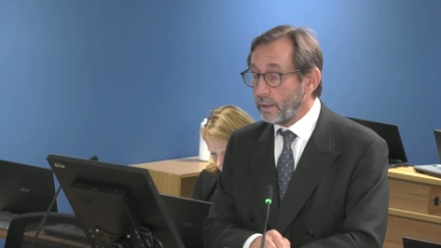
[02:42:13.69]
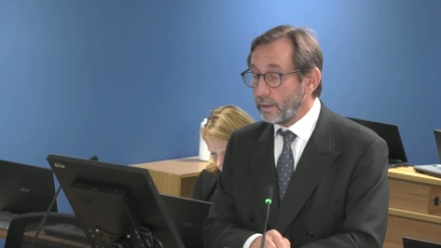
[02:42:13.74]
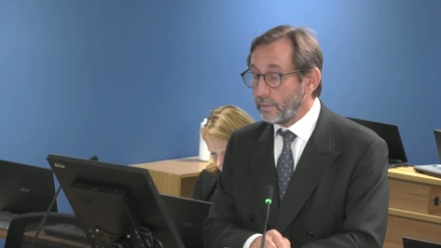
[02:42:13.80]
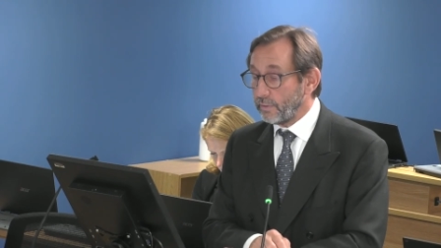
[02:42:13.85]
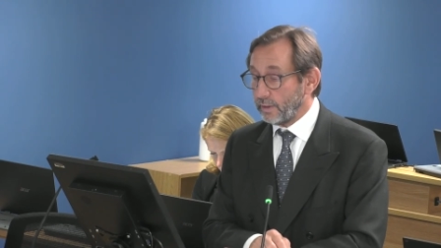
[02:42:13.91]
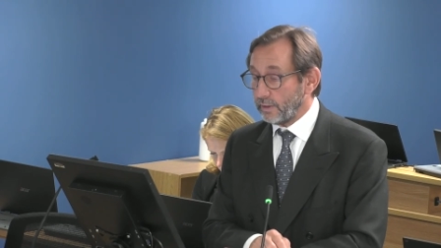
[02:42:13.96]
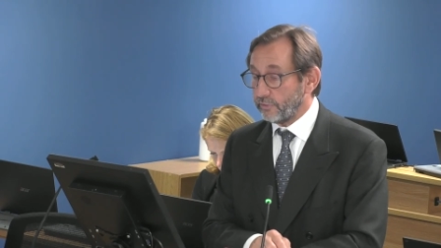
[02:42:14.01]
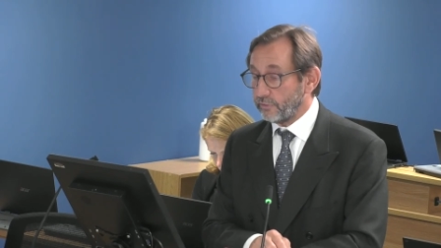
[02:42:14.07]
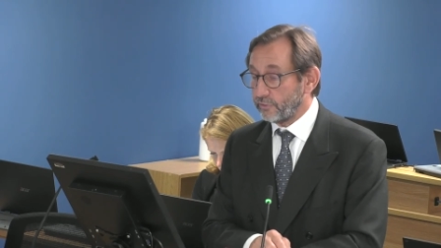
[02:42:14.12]

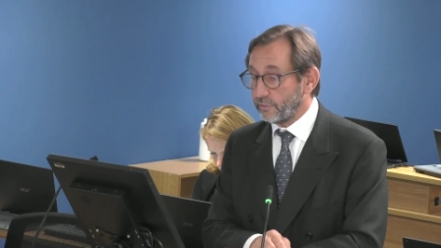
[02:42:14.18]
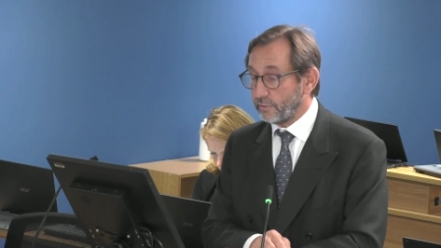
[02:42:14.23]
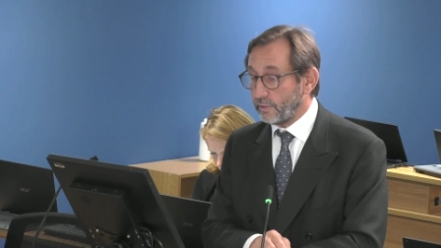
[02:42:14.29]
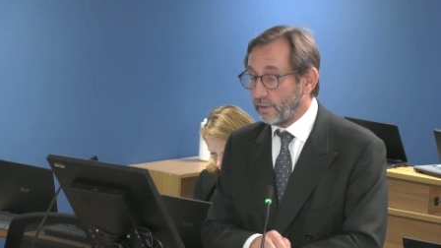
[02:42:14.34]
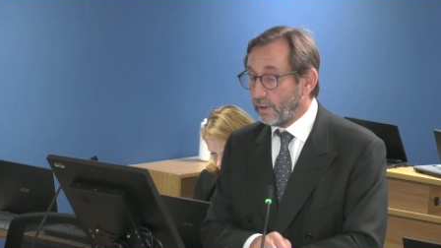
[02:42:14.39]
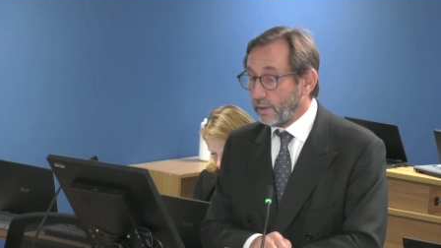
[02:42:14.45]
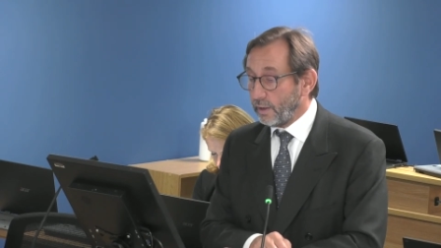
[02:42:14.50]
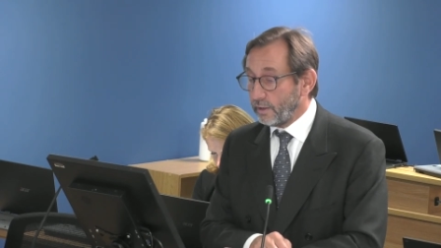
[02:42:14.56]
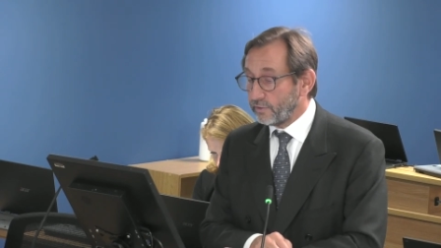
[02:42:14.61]
this:
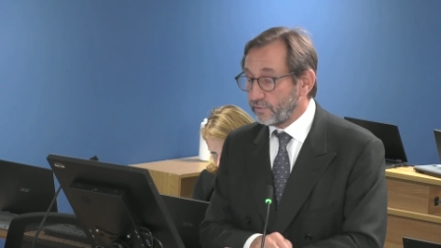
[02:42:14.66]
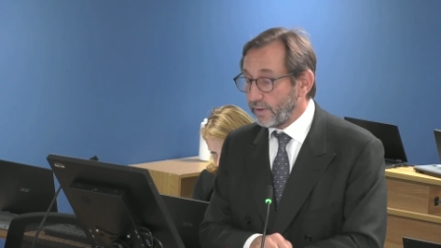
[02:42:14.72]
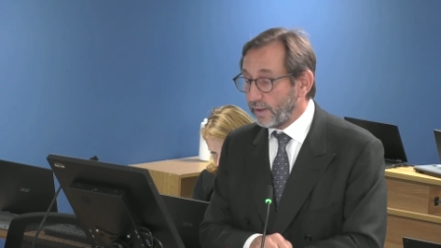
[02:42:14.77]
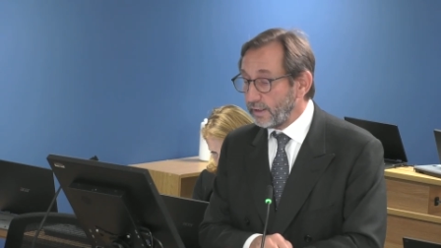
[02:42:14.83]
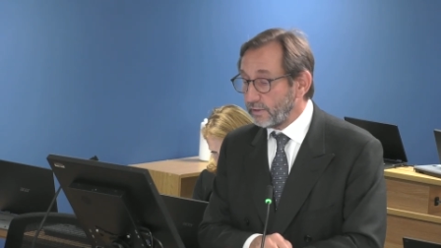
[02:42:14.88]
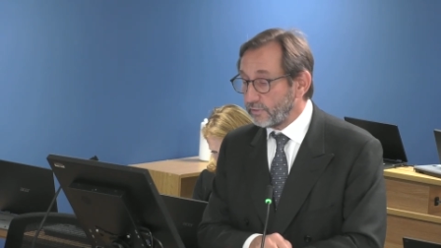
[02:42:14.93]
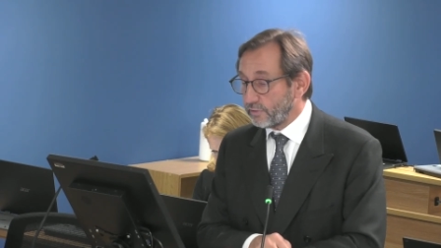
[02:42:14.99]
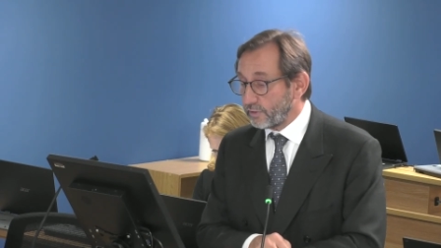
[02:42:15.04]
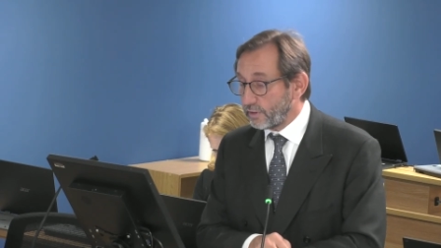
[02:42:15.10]
his
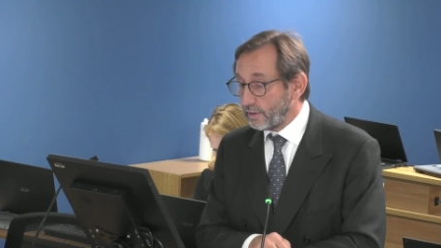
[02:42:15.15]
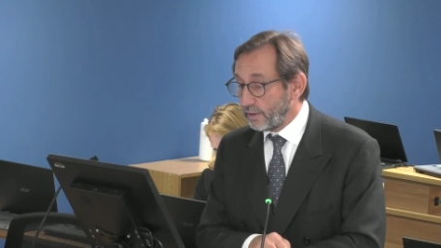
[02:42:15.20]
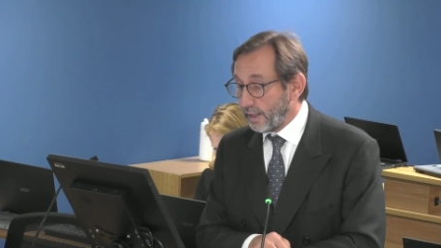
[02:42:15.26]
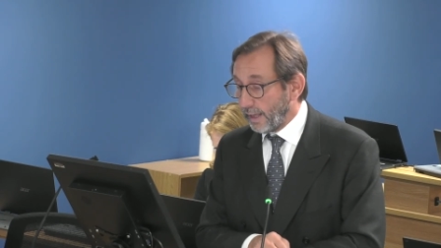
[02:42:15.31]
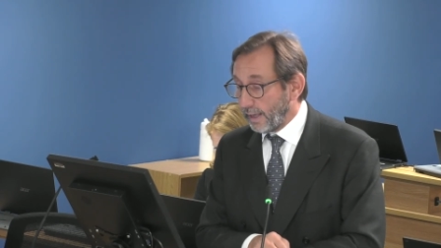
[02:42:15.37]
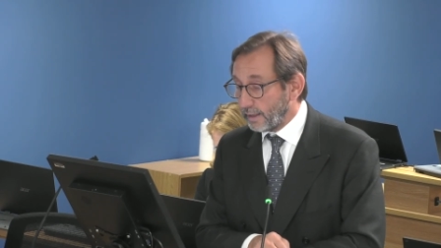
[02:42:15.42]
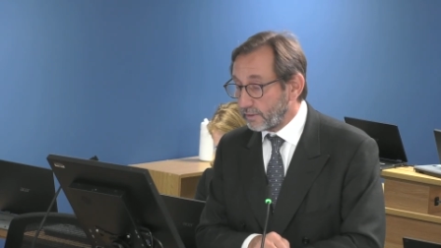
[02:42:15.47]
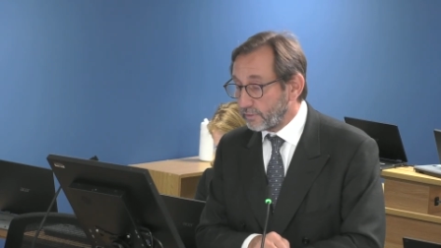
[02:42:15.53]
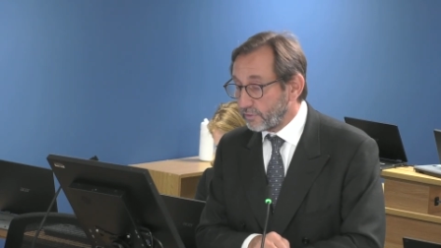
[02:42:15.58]
failure to
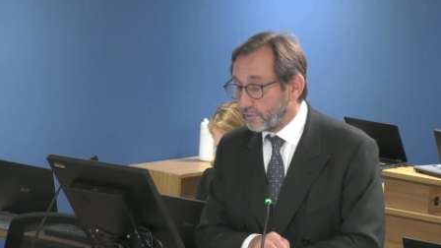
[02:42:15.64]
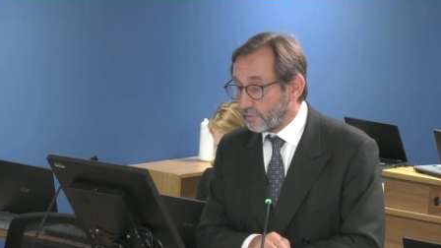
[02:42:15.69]
connect